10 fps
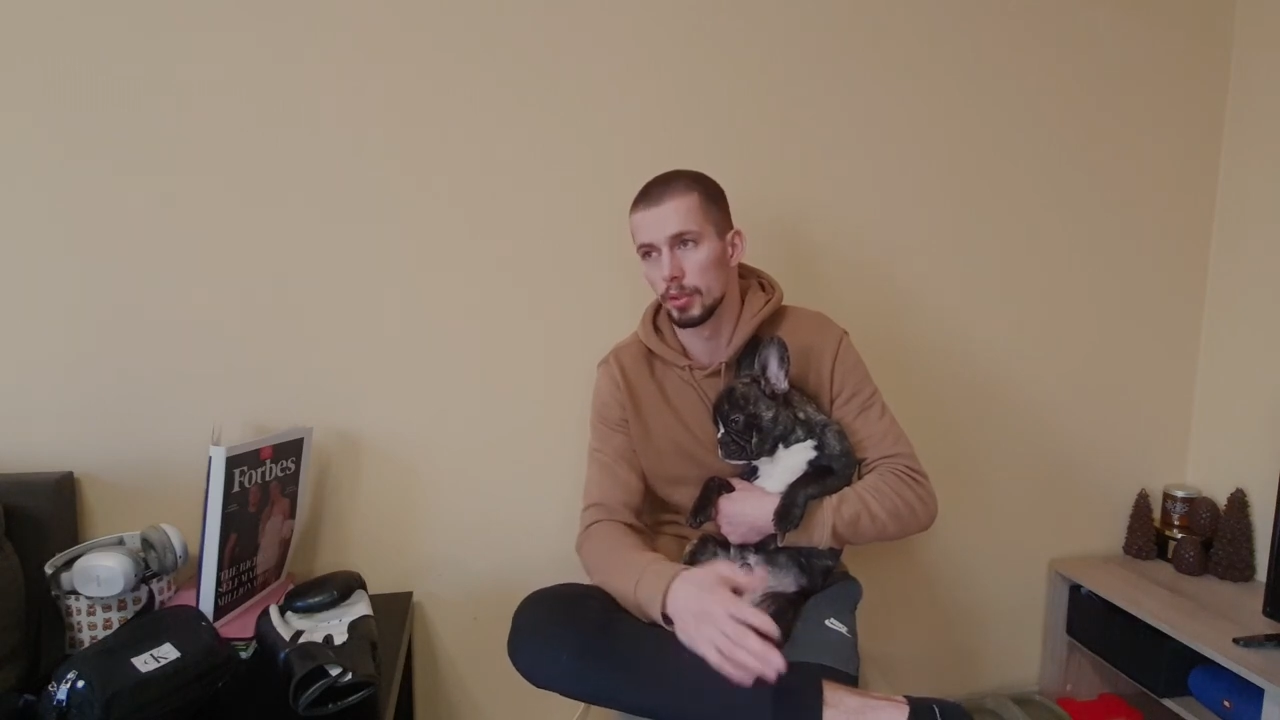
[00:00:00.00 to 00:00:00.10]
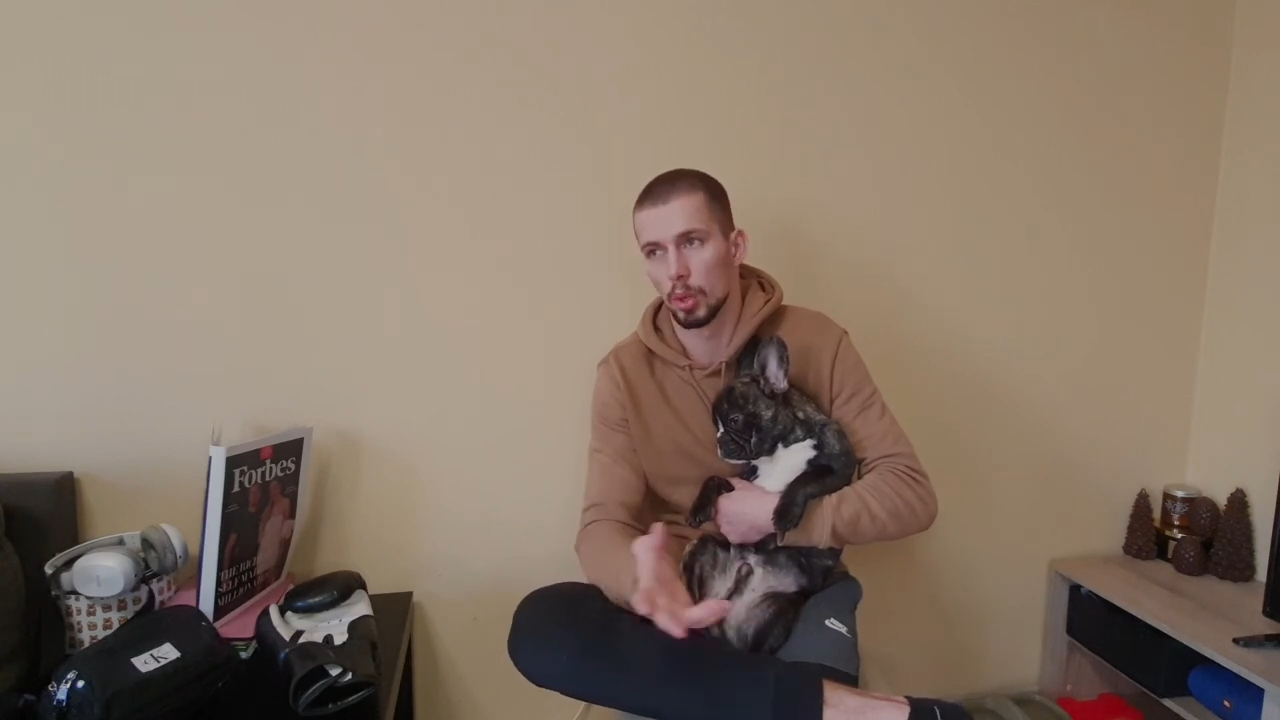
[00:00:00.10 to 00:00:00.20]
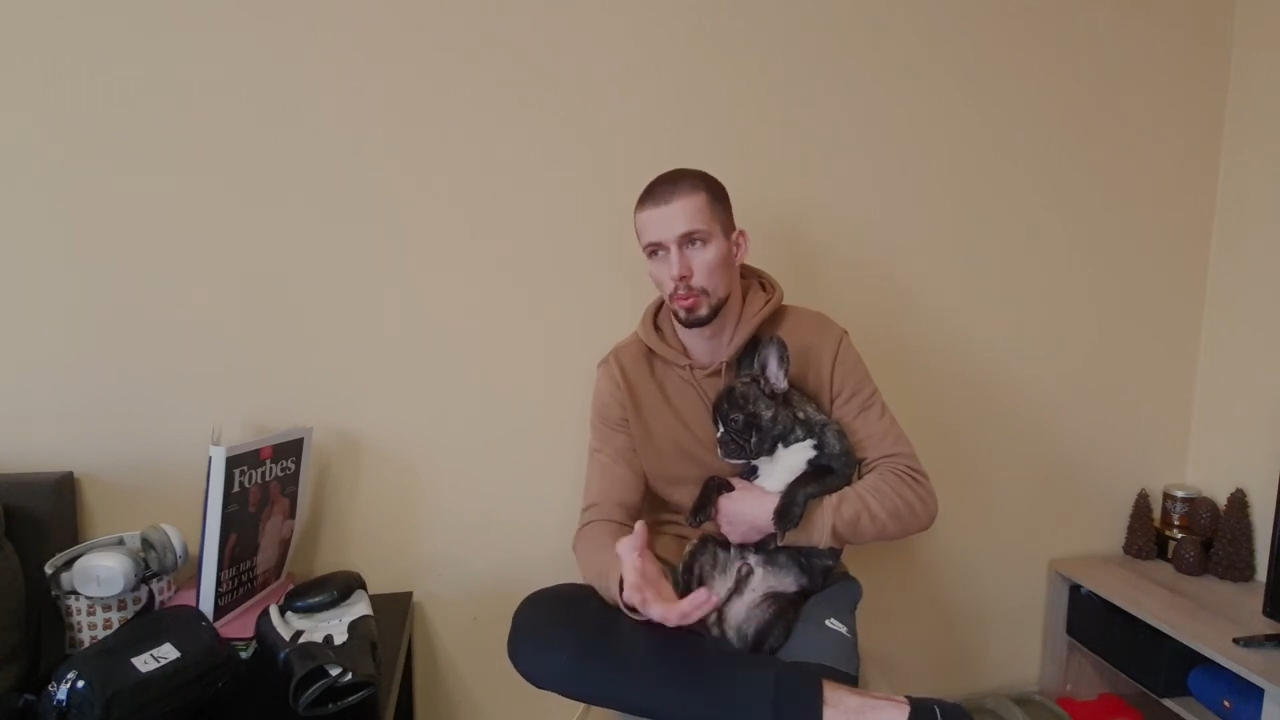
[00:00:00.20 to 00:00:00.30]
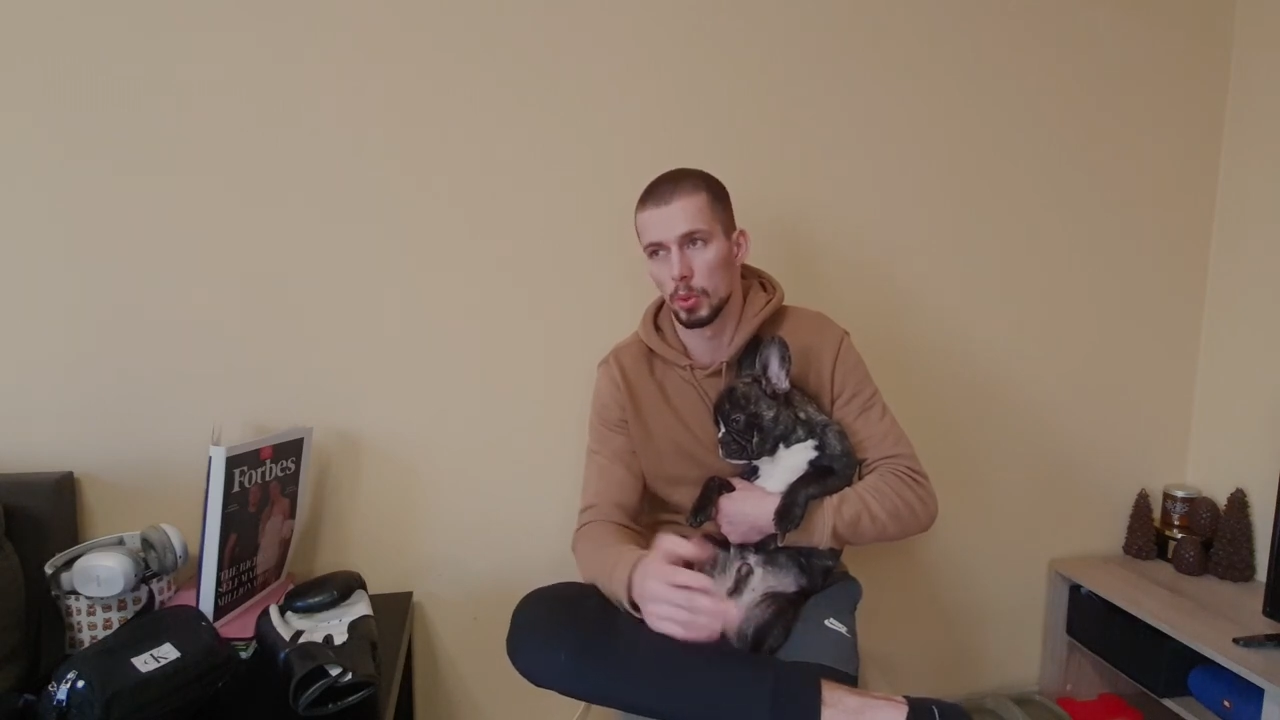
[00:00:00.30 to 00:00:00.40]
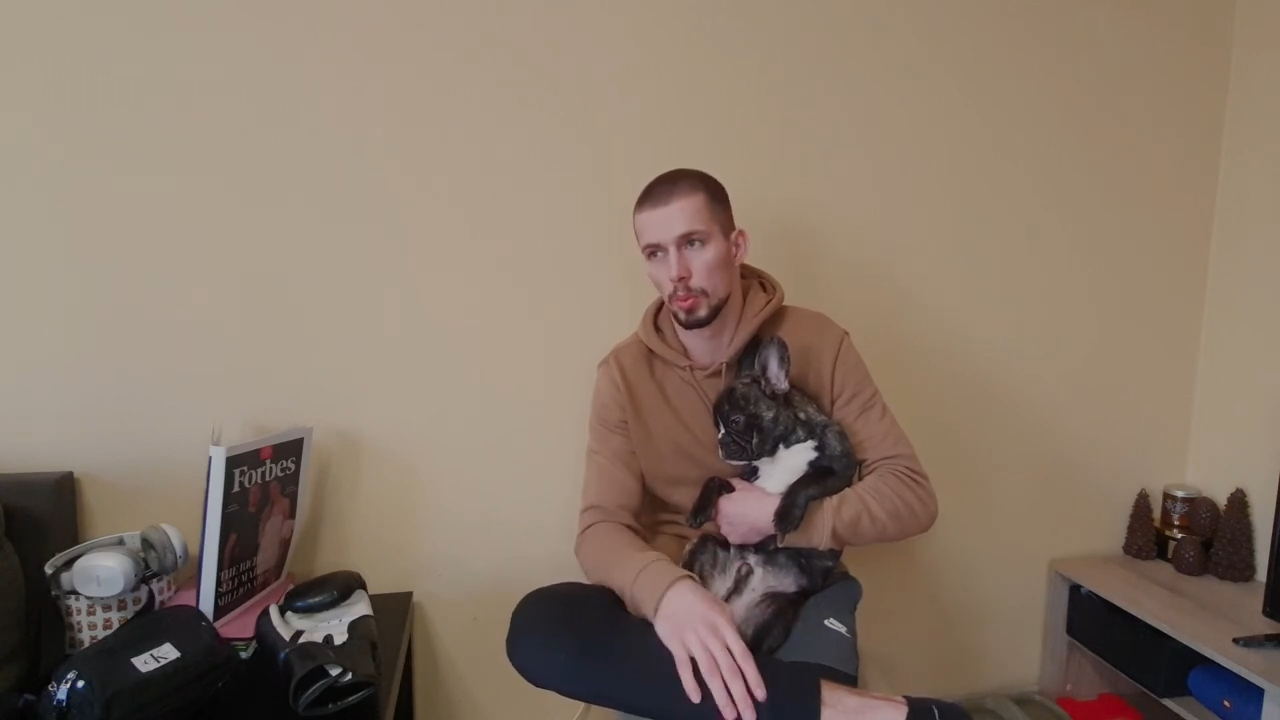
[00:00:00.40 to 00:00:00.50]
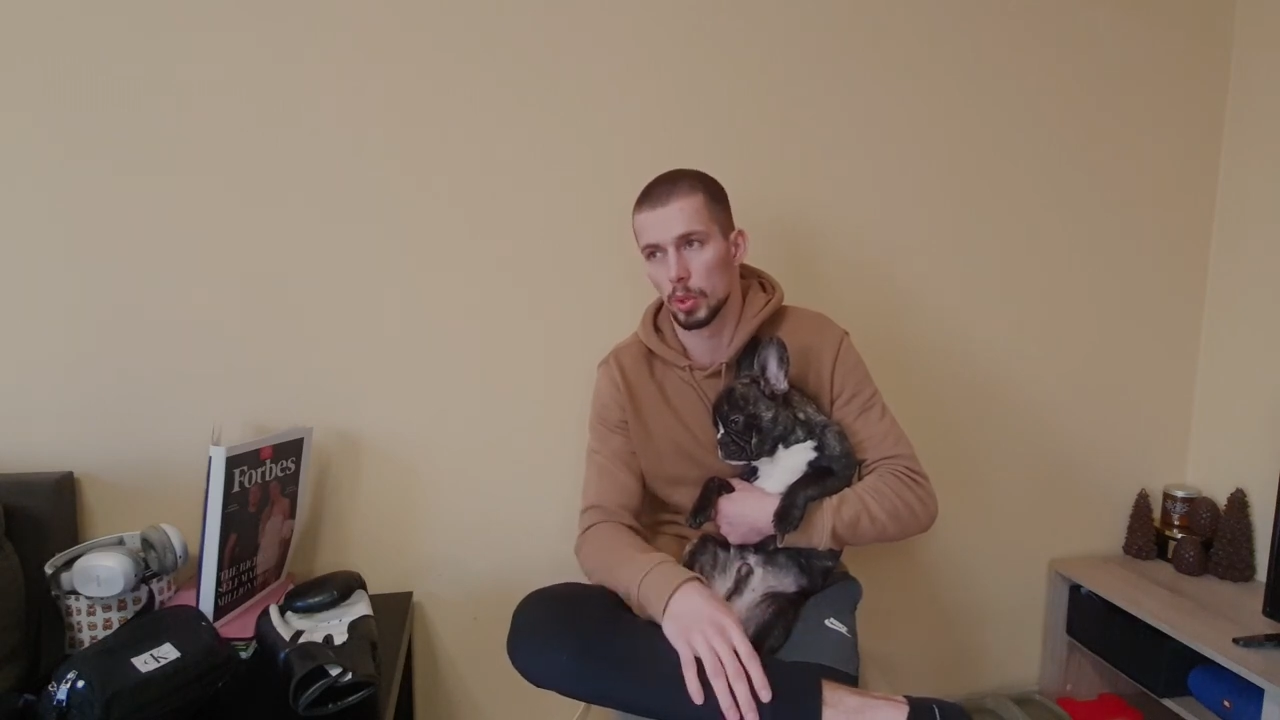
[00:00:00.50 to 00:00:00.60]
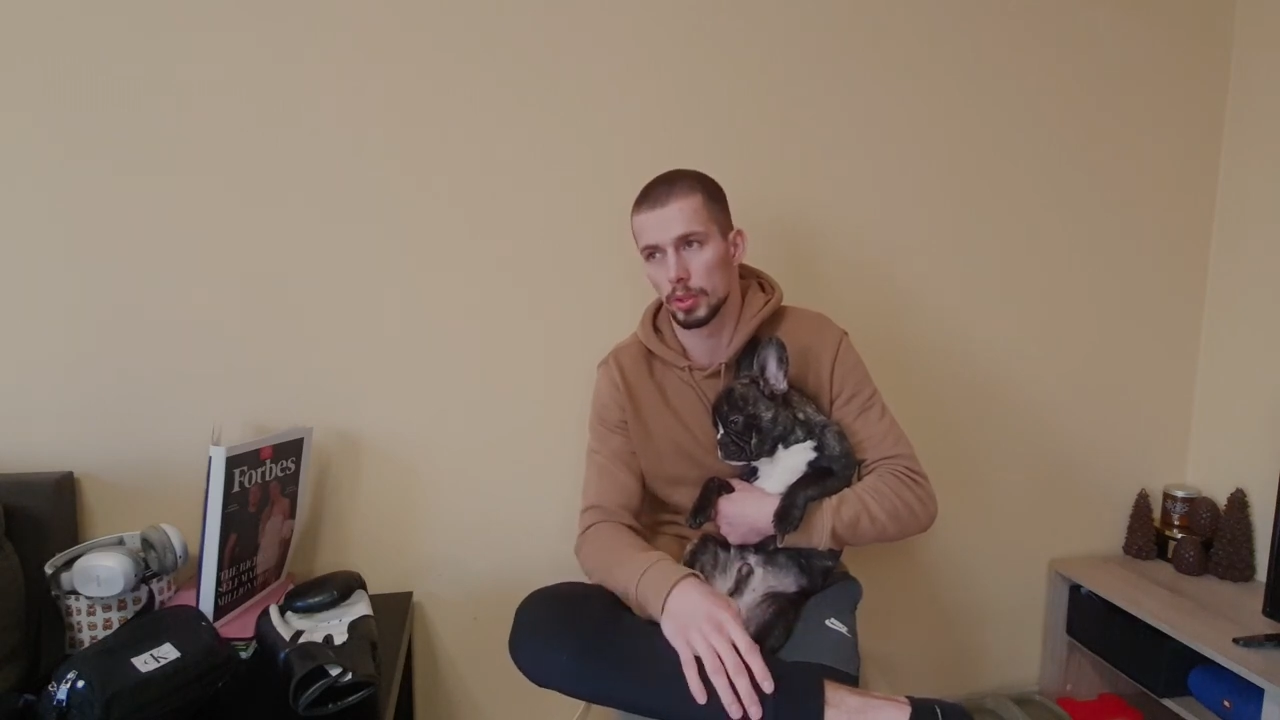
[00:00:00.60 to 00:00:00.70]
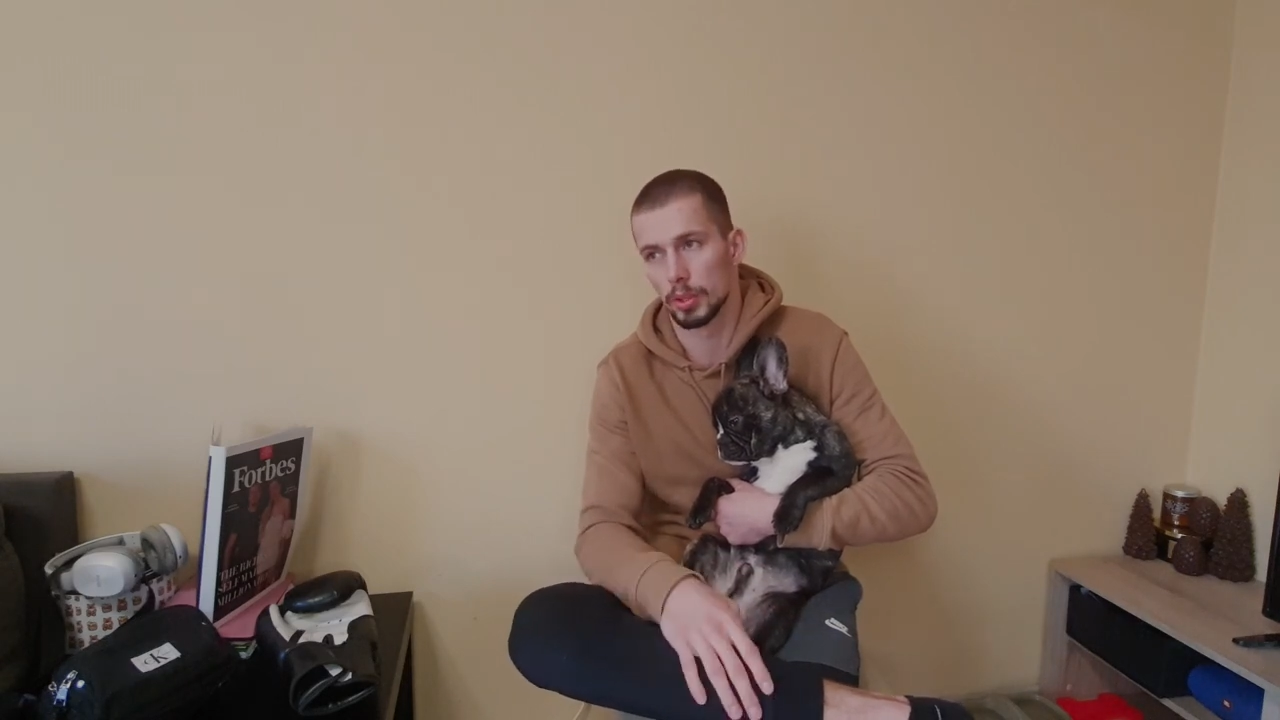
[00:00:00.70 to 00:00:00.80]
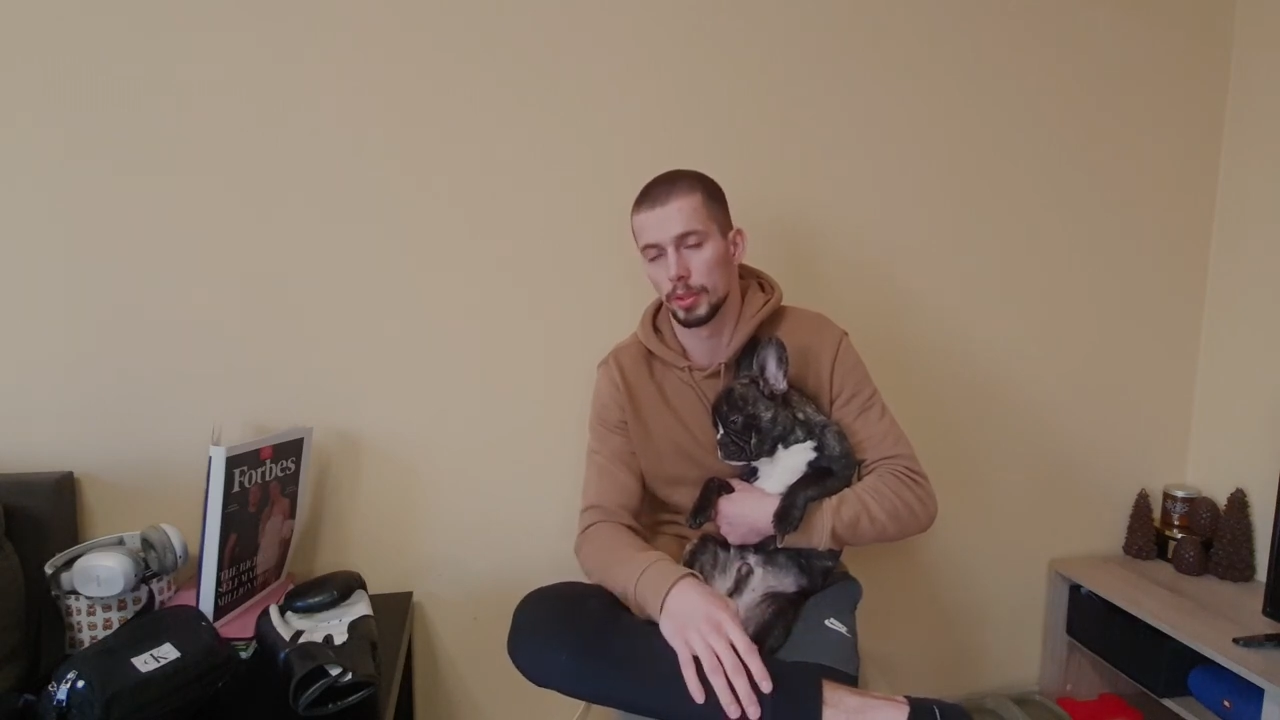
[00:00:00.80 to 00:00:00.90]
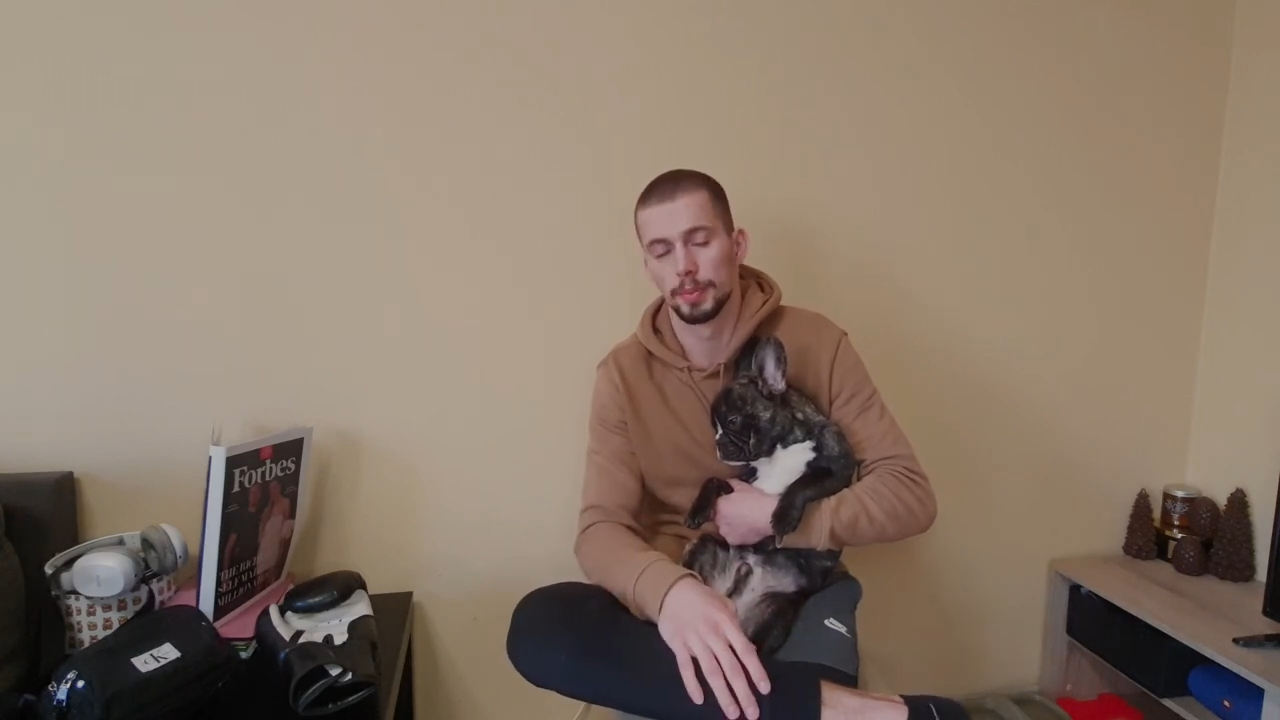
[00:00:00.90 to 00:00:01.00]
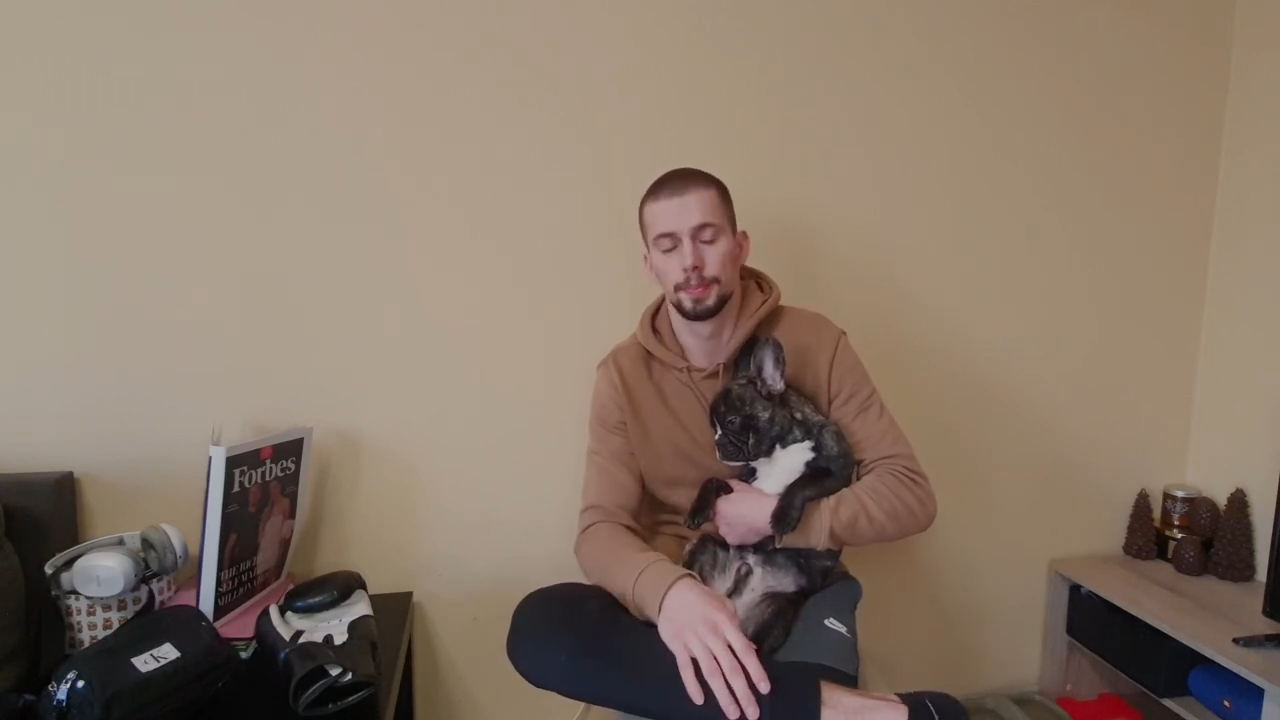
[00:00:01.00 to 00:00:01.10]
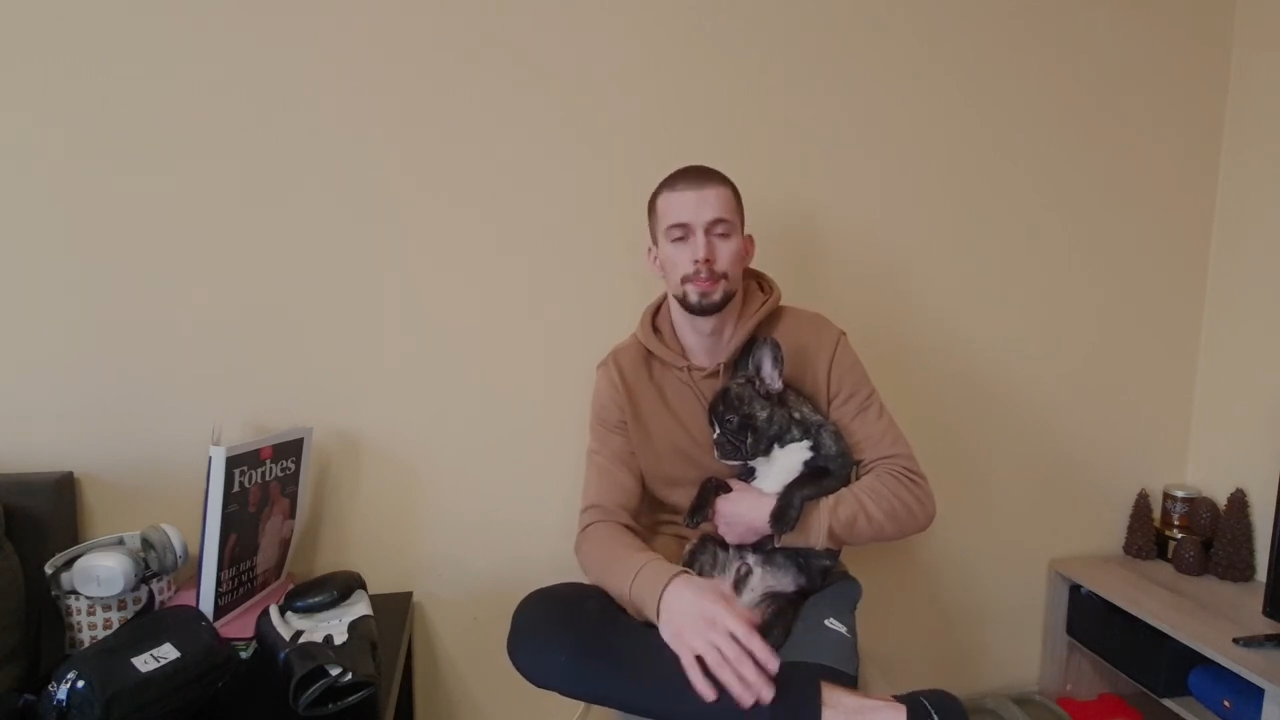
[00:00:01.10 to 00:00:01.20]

normal boxer.